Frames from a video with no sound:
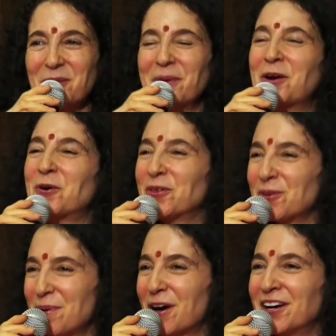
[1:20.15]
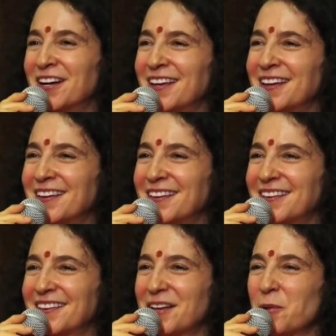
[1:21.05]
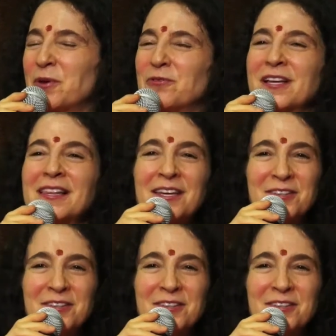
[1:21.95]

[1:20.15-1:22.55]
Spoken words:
We go to the party. We really